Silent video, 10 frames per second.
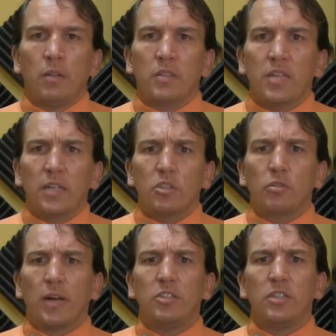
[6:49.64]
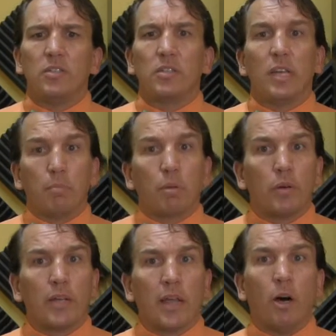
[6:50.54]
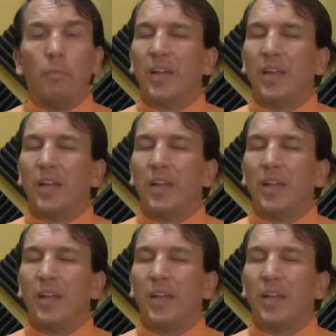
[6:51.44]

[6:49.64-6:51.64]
Second strategy is employing help.